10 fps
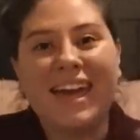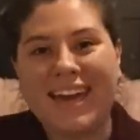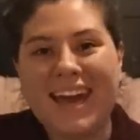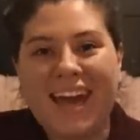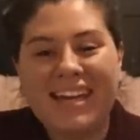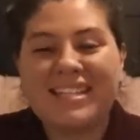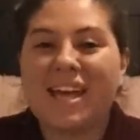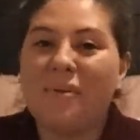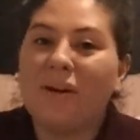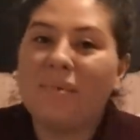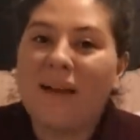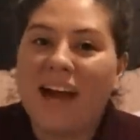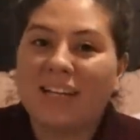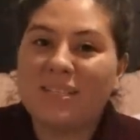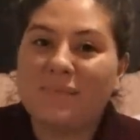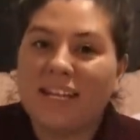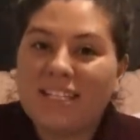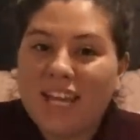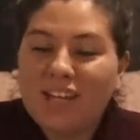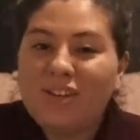Hey guys and welcome back to my
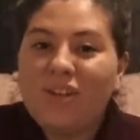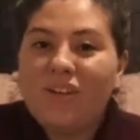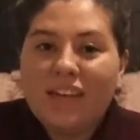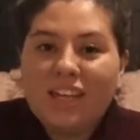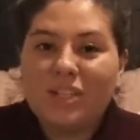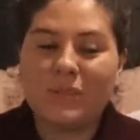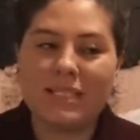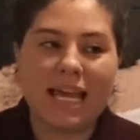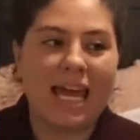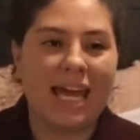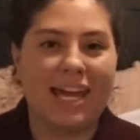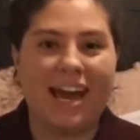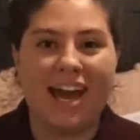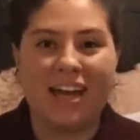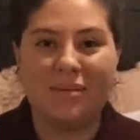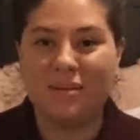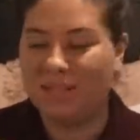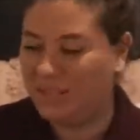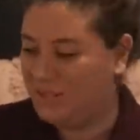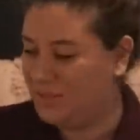channel. Today I am
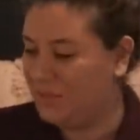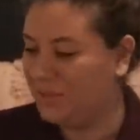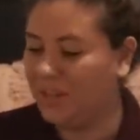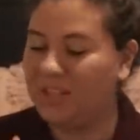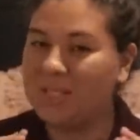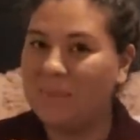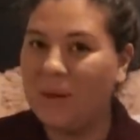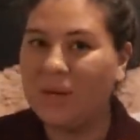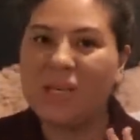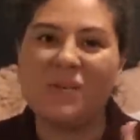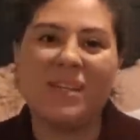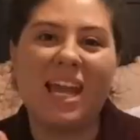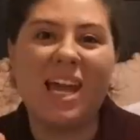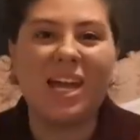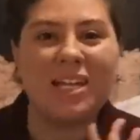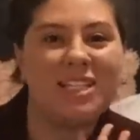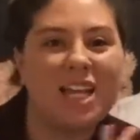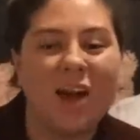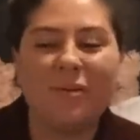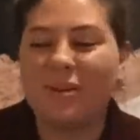going to do a small Q&A
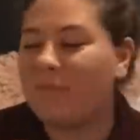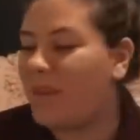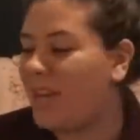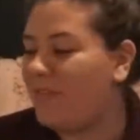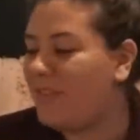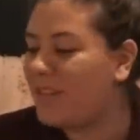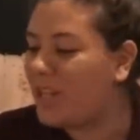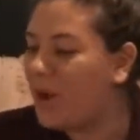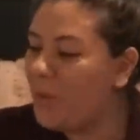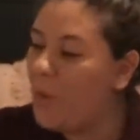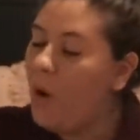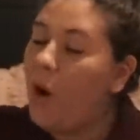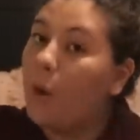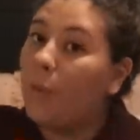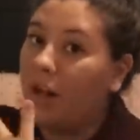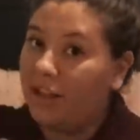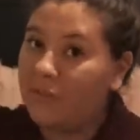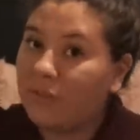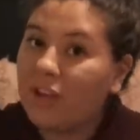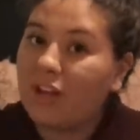chat with me video while I
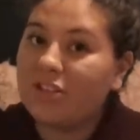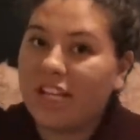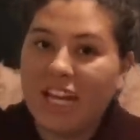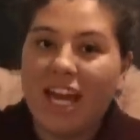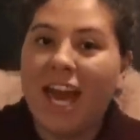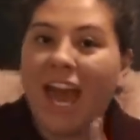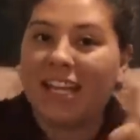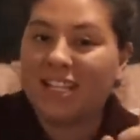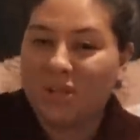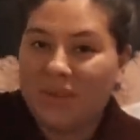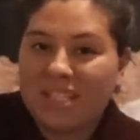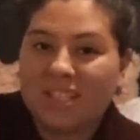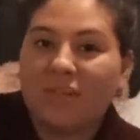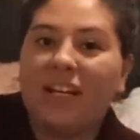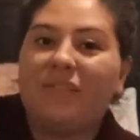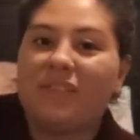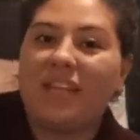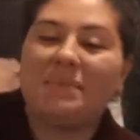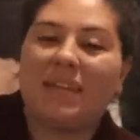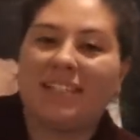fold laundry and I don't want to take the credit for
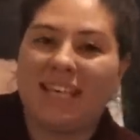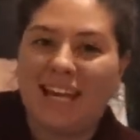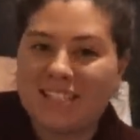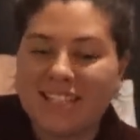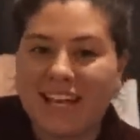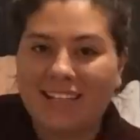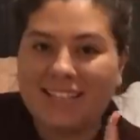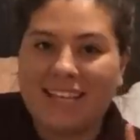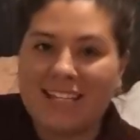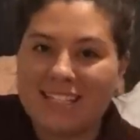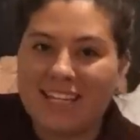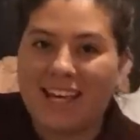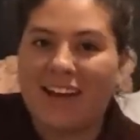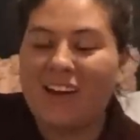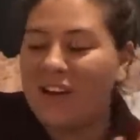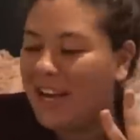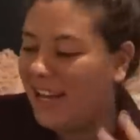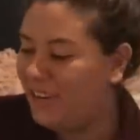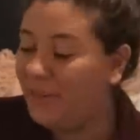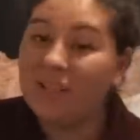this because I actually got this idea
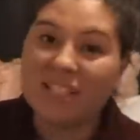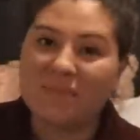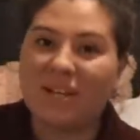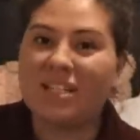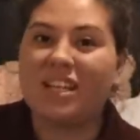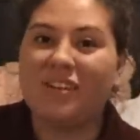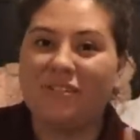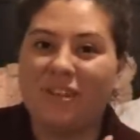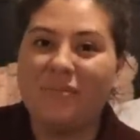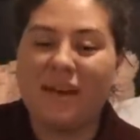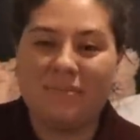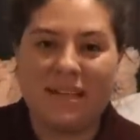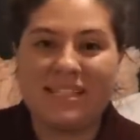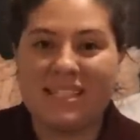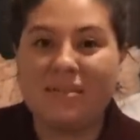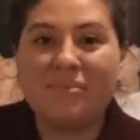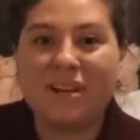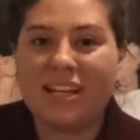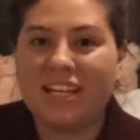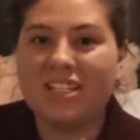uh, or inspiration from my bestie
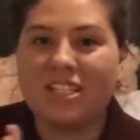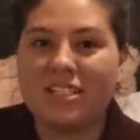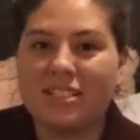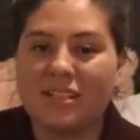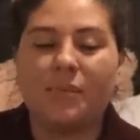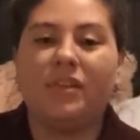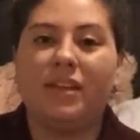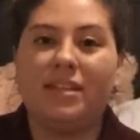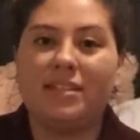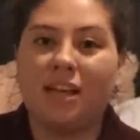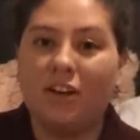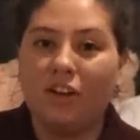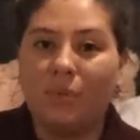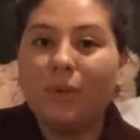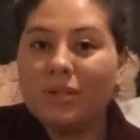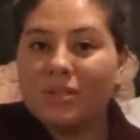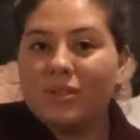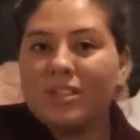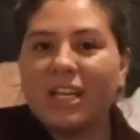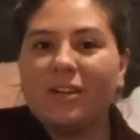Britney. She did one of these on her
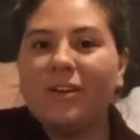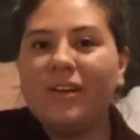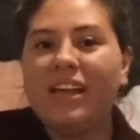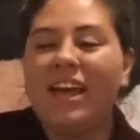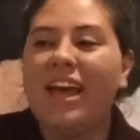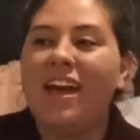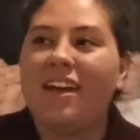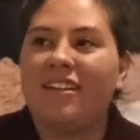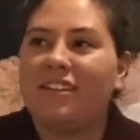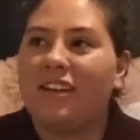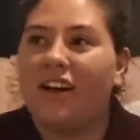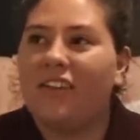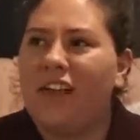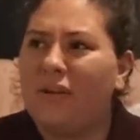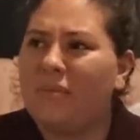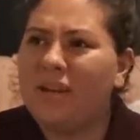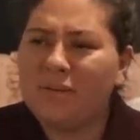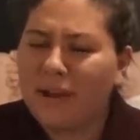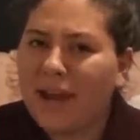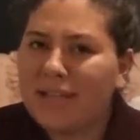personal channel and I thought that would be
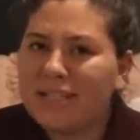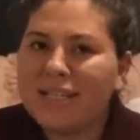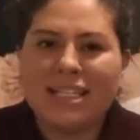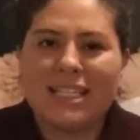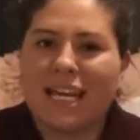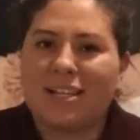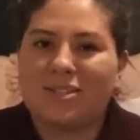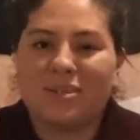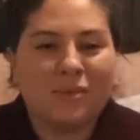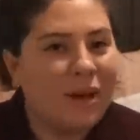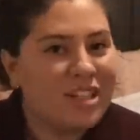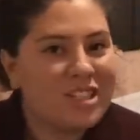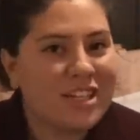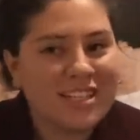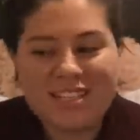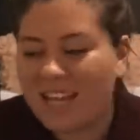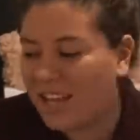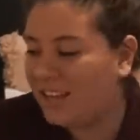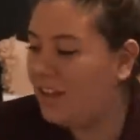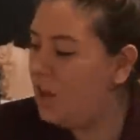great to answer some questions
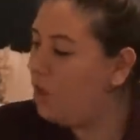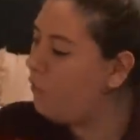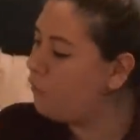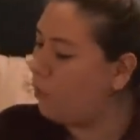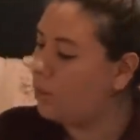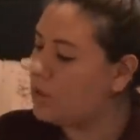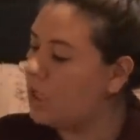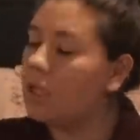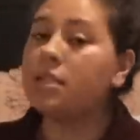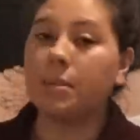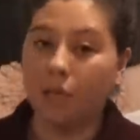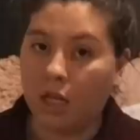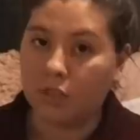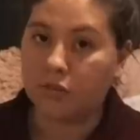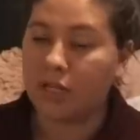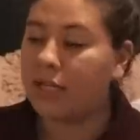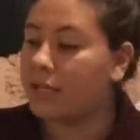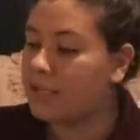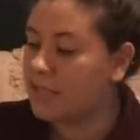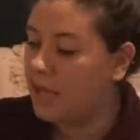and fold some laundry
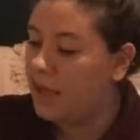because